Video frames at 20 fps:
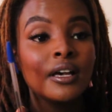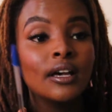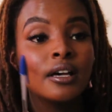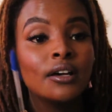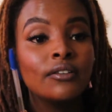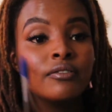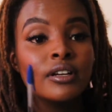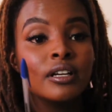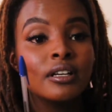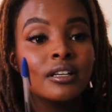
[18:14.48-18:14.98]

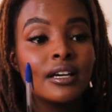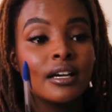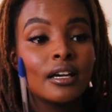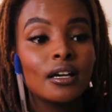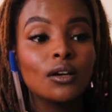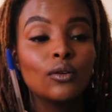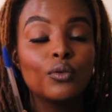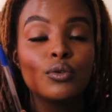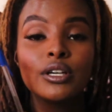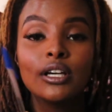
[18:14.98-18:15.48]
Every
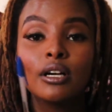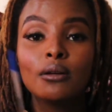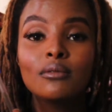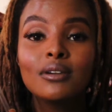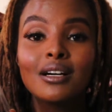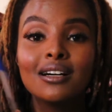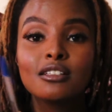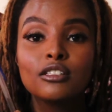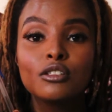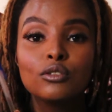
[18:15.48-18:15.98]
day, ukiamka
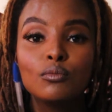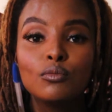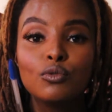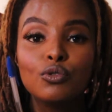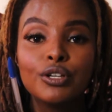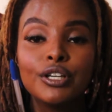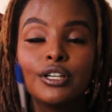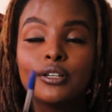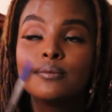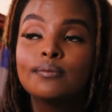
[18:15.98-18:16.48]

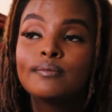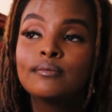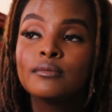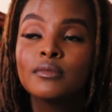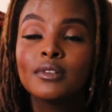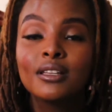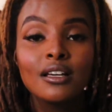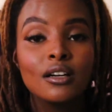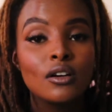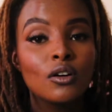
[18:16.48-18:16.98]
asubuhi,
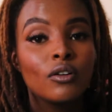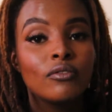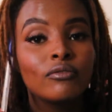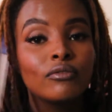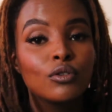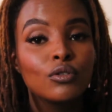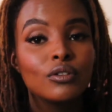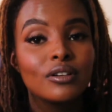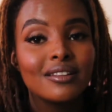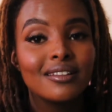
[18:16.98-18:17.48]
think of
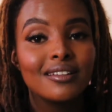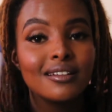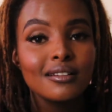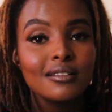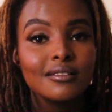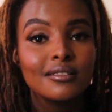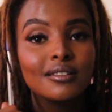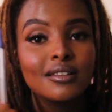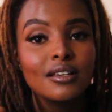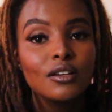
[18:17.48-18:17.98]
good
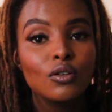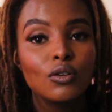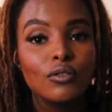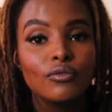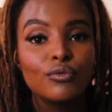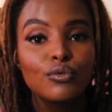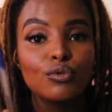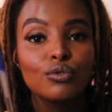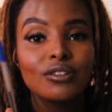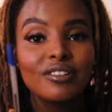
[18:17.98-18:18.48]
things, think
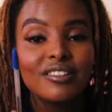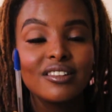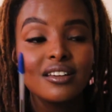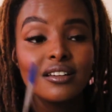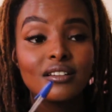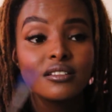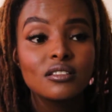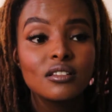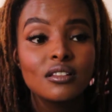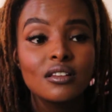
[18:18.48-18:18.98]
of
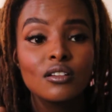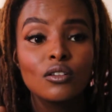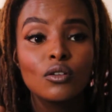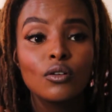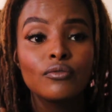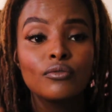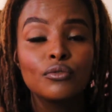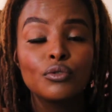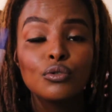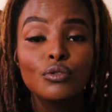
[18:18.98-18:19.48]

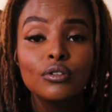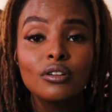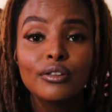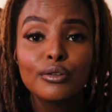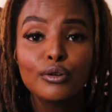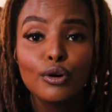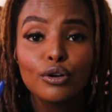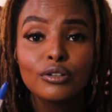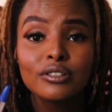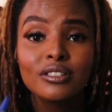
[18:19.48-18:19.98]
good
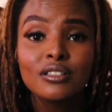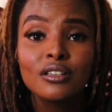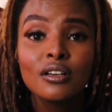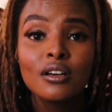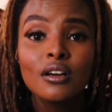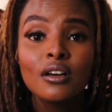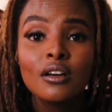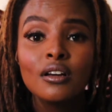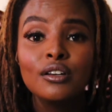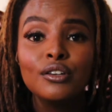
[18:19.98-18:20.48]
thoughts,
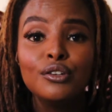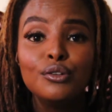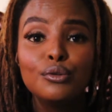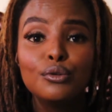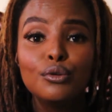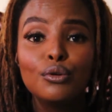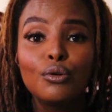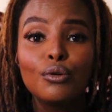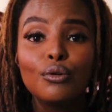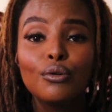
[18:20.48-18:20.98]

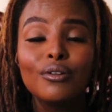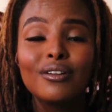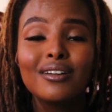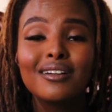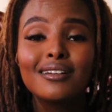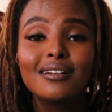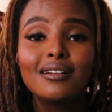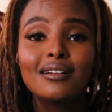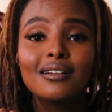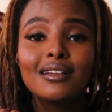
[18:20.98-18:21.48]

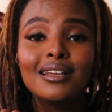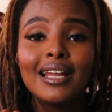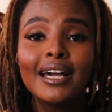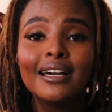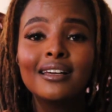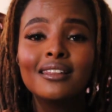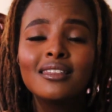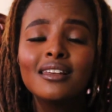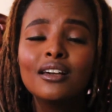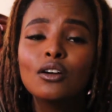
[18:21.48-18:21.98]

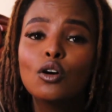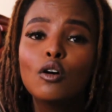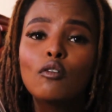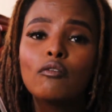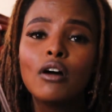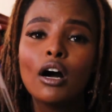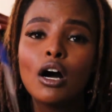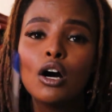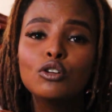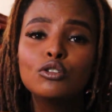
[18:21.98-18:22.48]
like, think
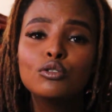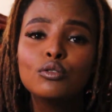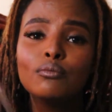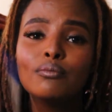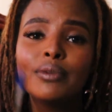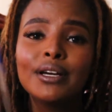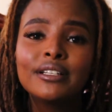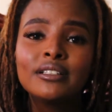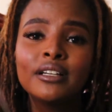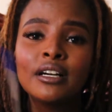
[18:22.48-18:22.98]
of how to
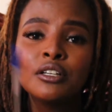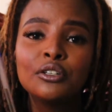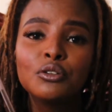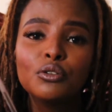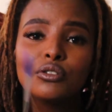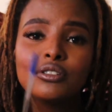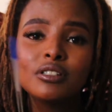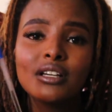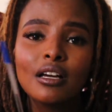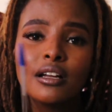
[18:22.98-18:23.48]
better
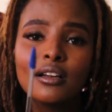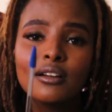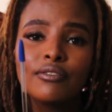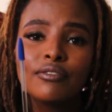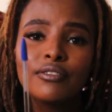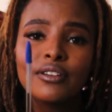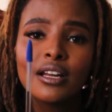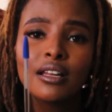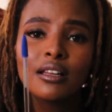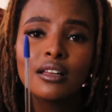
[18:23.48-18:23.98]
yourself,
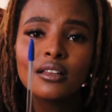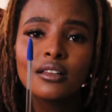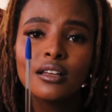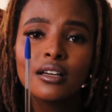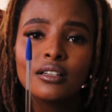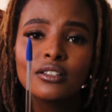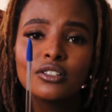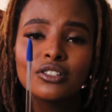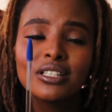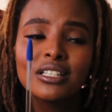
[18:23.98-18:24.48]
rather
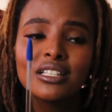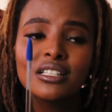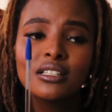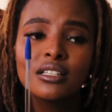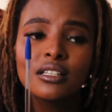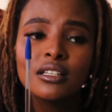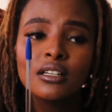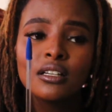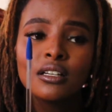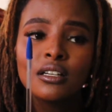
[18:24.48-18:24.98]
than just
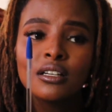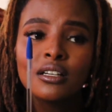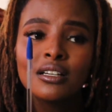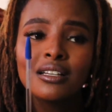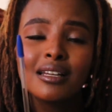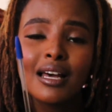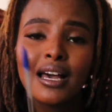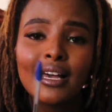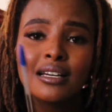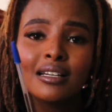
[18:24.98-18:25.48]

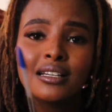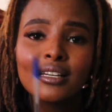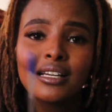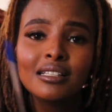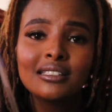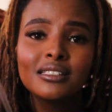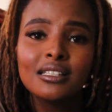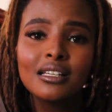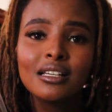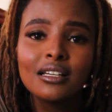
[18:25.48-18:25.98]

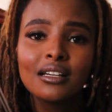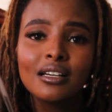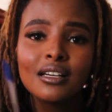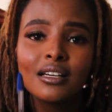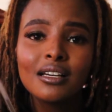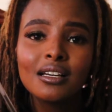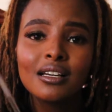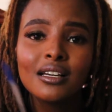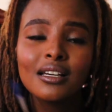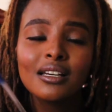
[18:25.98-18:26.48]
digressing
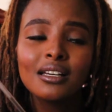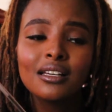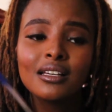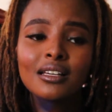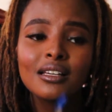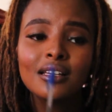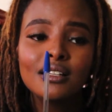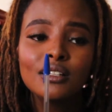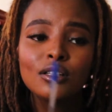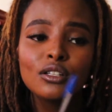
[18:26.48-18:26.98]

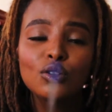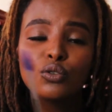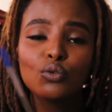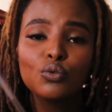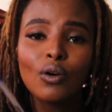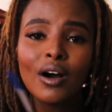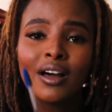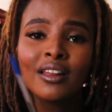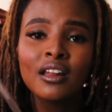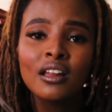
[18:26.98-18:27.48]

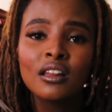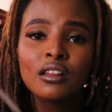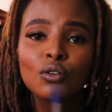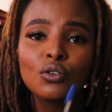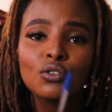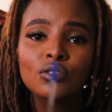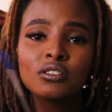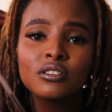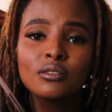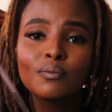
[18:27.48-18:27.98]
into other
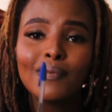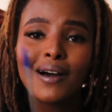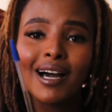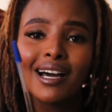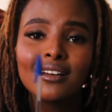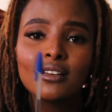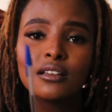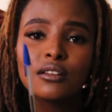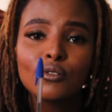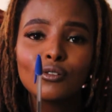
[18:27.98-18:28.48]
thoughts,
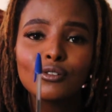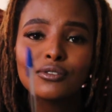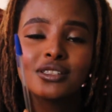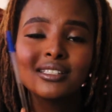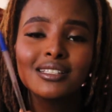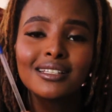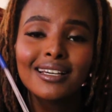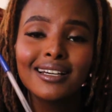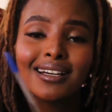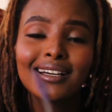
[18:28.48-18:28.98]
bad thoughts,
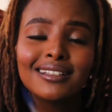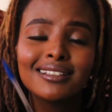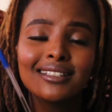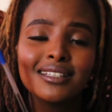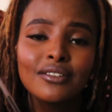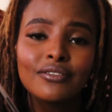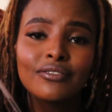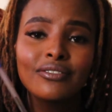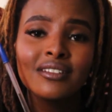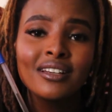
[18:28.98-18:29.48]

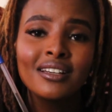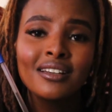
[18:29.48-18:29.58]
negative